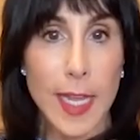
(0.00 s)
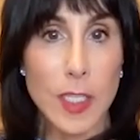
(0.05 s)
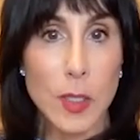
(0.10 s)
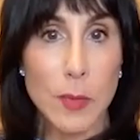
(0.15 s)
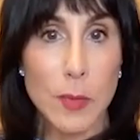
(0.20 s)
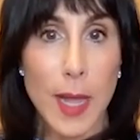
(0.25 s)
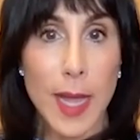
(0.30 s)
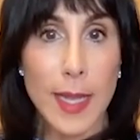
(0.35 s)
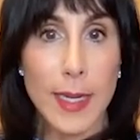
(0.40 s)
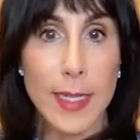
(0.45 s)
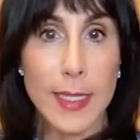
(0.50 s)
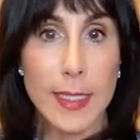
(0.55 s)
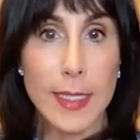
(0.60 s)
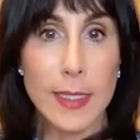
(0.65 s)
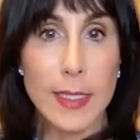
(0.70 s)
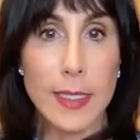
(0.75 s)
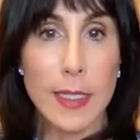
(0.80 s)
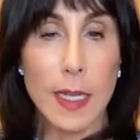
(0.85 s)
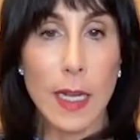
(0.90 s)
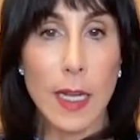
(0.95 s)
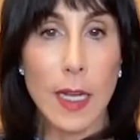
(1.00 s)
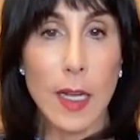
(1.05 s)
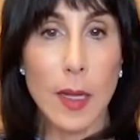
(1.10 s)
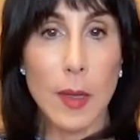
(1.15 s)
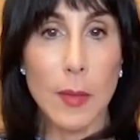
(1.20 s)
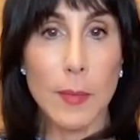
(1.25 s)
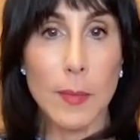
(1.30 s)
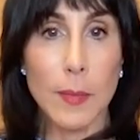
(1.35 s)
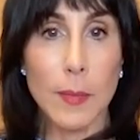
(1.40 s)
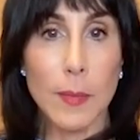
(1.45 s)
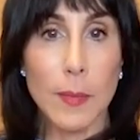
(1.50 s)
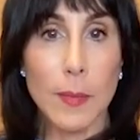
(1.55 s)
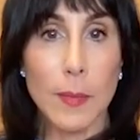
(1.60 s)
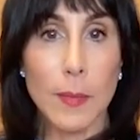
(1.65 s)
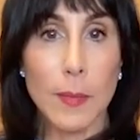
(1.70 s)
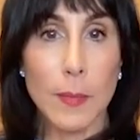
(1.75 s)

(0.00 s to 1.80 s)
antibodies um,